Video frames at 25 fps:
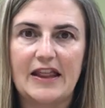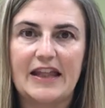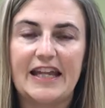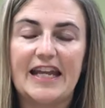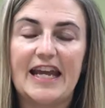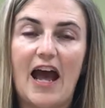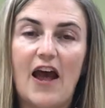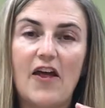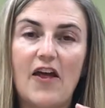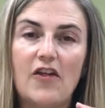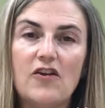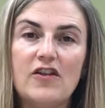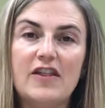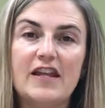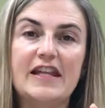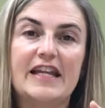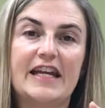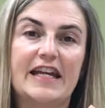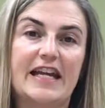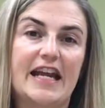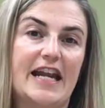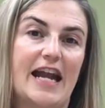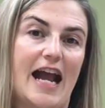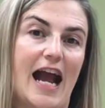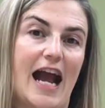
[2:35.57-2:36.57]
The other thing
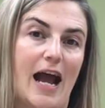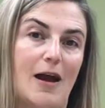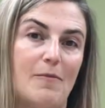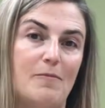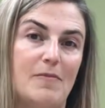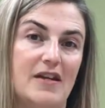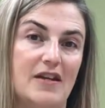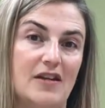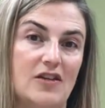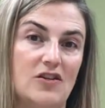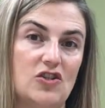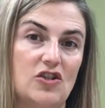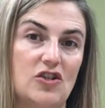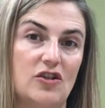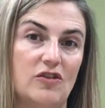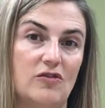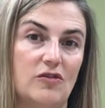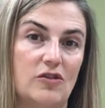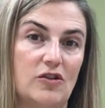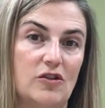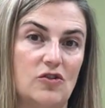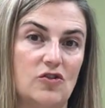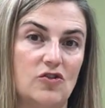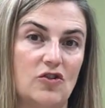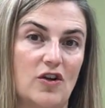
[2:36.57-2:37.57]
that can happen in
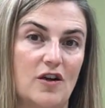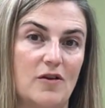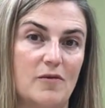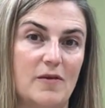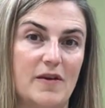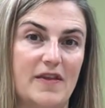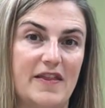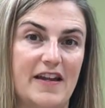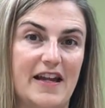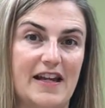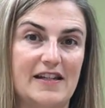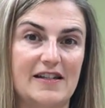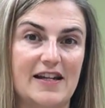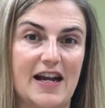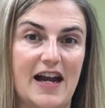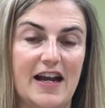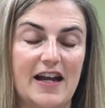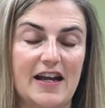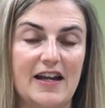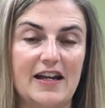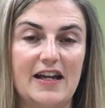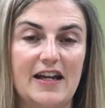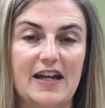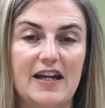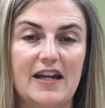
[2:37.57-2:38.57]
children who struggle with
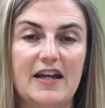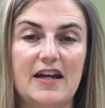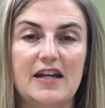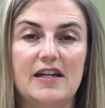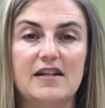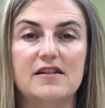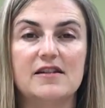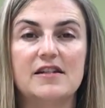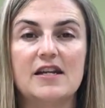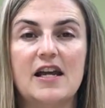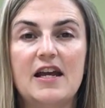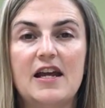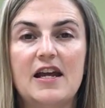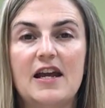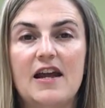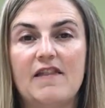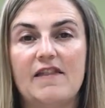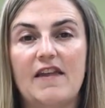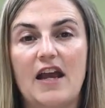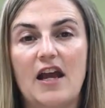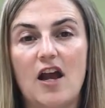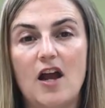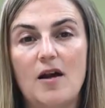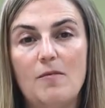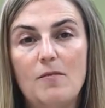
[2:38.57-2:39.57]
anxiety is
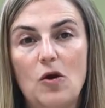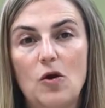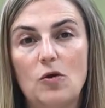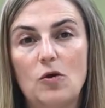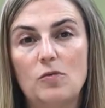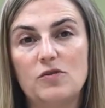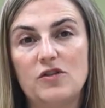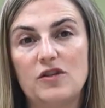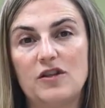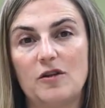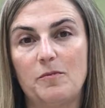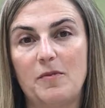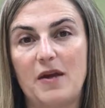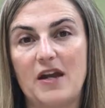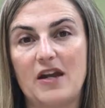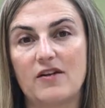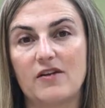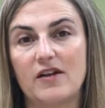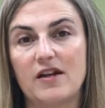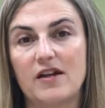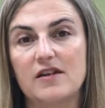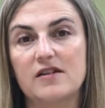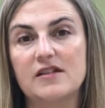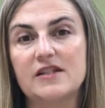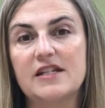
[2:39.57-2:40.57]
they come home to their
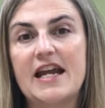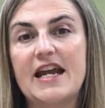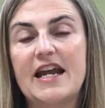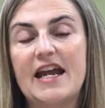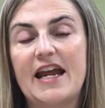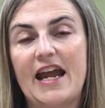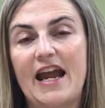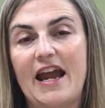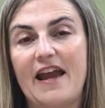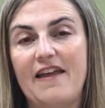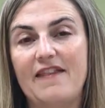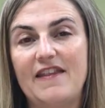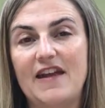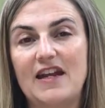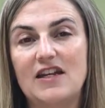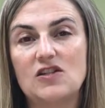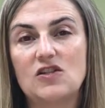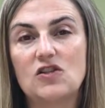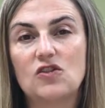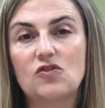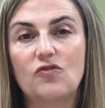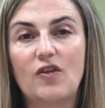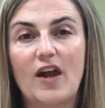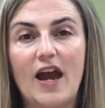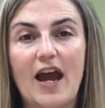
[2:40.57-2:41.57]
parents and they
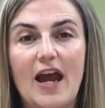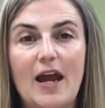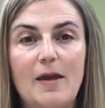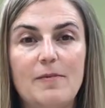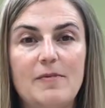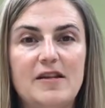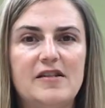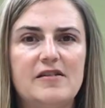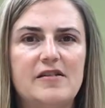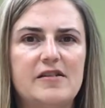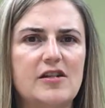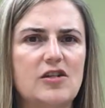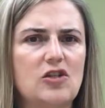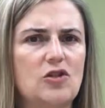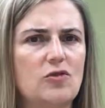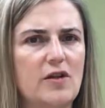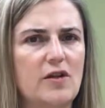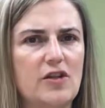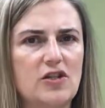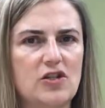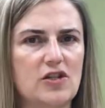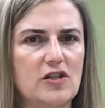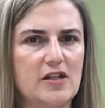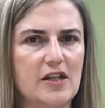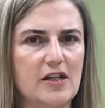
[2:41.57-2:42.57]
describe these
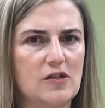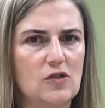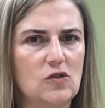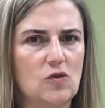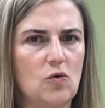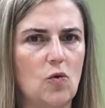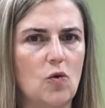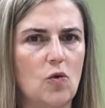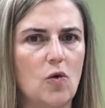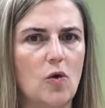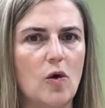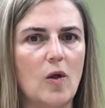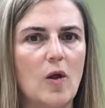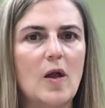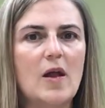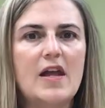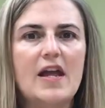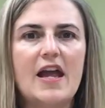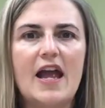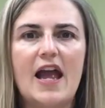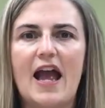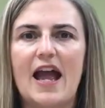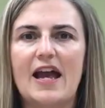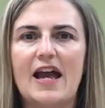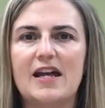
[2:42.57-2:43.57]
situations at school
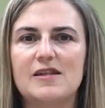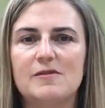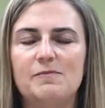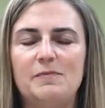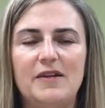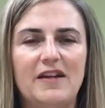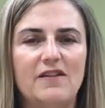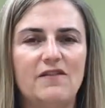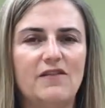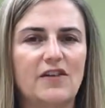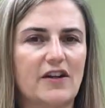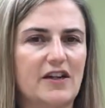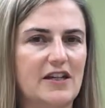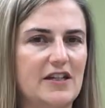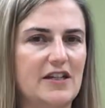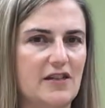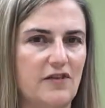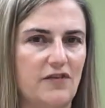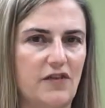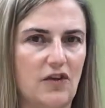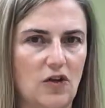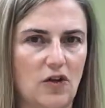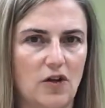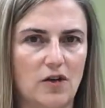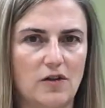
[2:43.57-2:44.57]
as being very
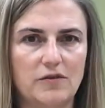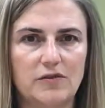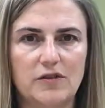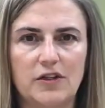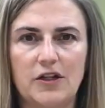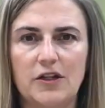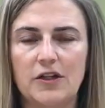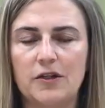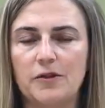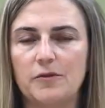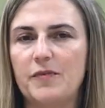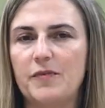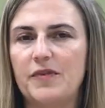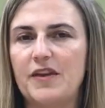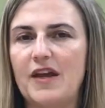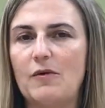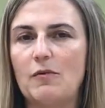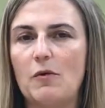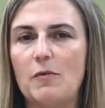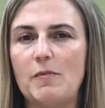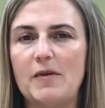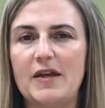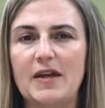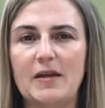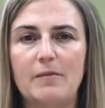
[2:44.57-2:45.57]
difficult. They
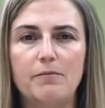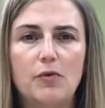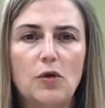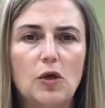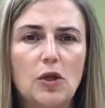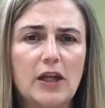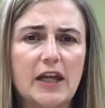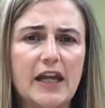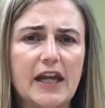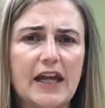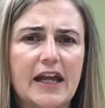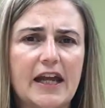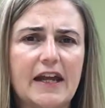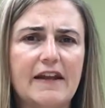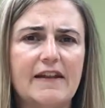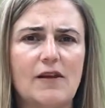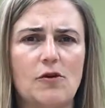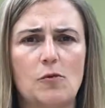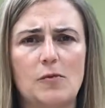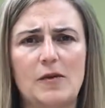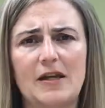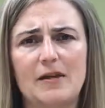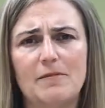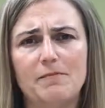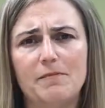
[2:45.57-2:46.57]
were being bullied, they
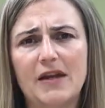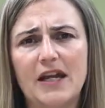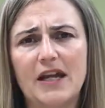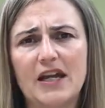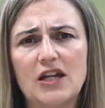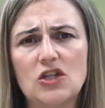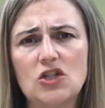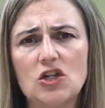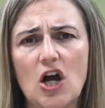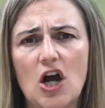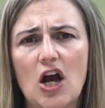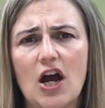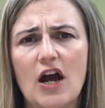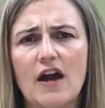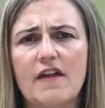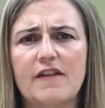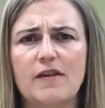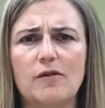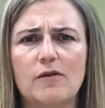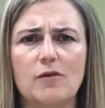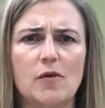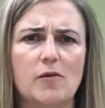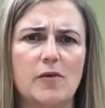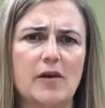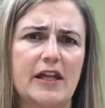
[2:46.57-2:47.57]
were being picked on,
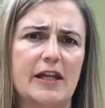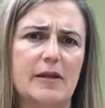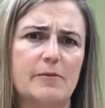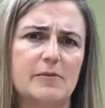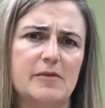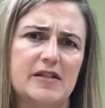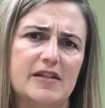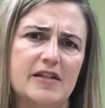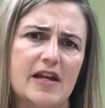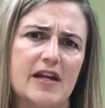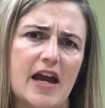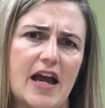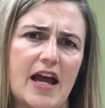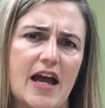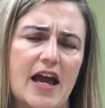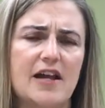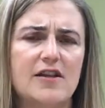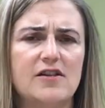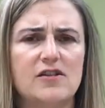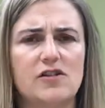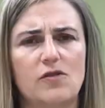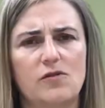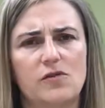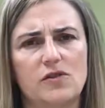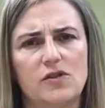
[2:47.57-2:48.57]
they were really
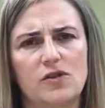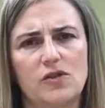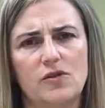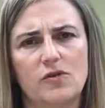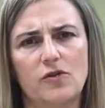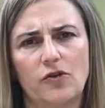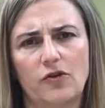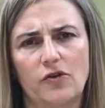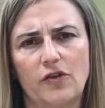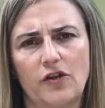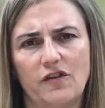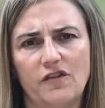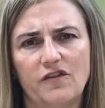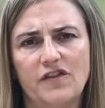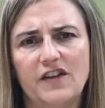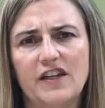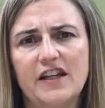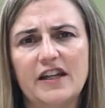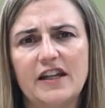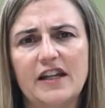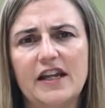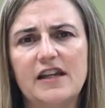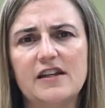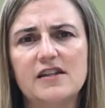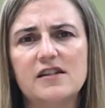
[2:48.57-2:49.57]
upset, so-and-so hurt their
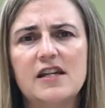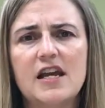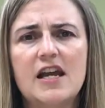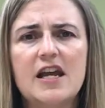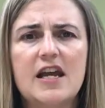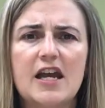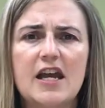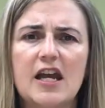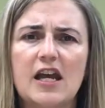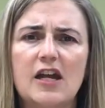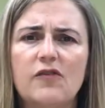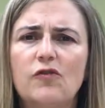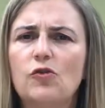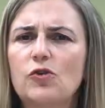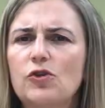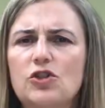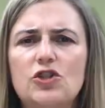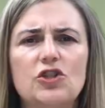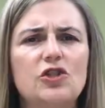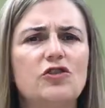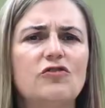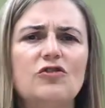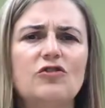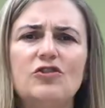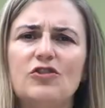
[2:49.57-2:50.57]
feelings. And of course,
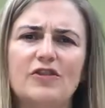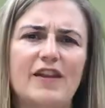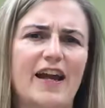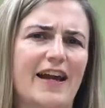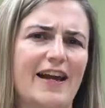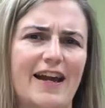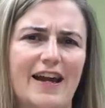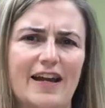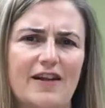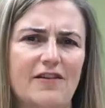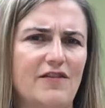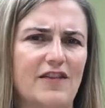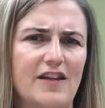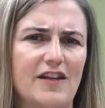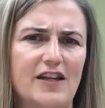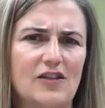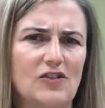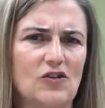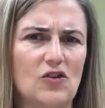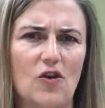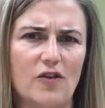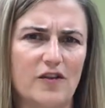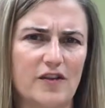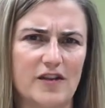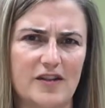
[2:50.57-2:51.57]
children do that kind of
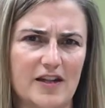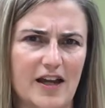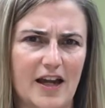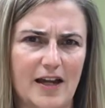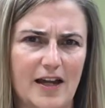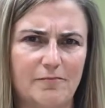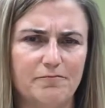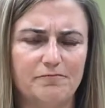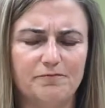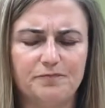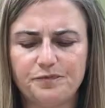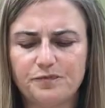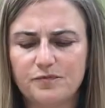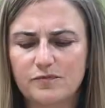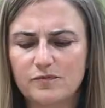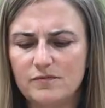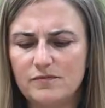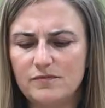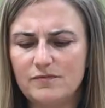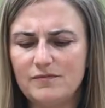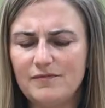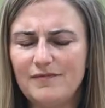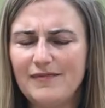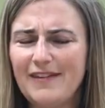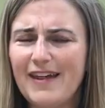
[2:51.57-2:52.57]
things all the time.
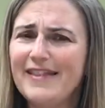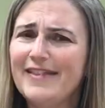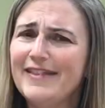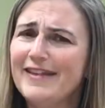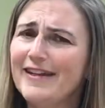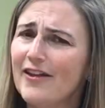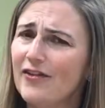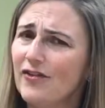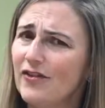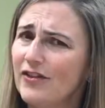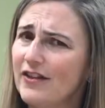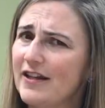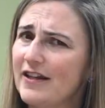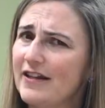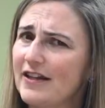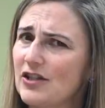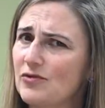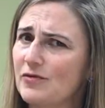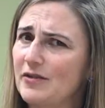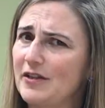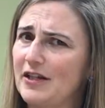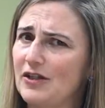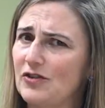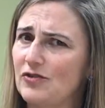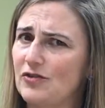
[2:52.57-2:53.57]
The other thing
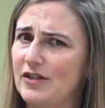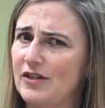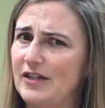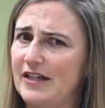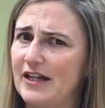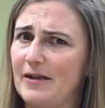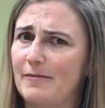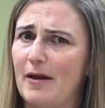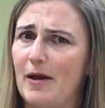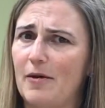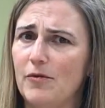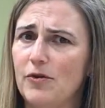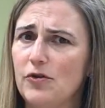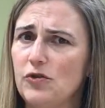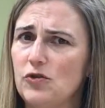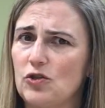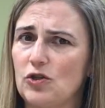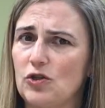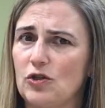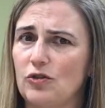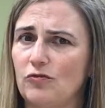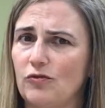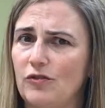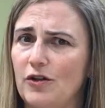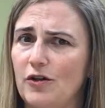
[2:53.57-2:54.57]
that's really interesting about most
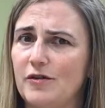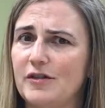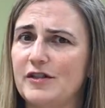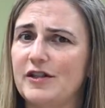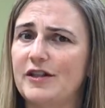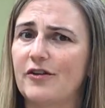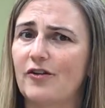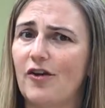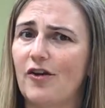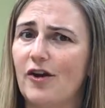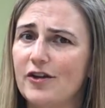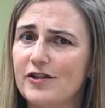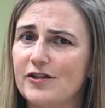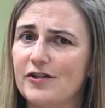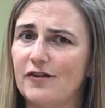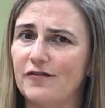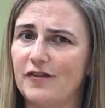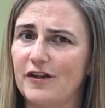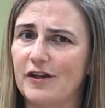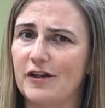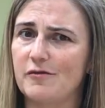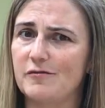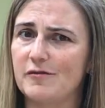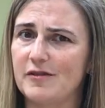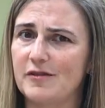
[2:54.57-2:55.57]
children, though, is they're also
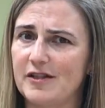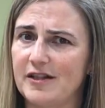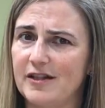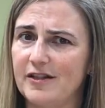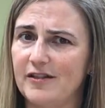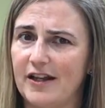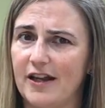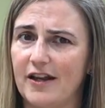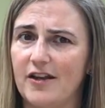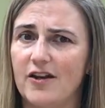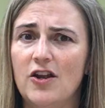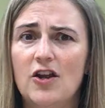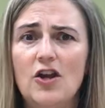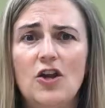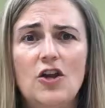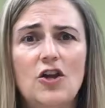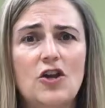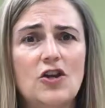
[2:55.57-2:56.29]
very resilient.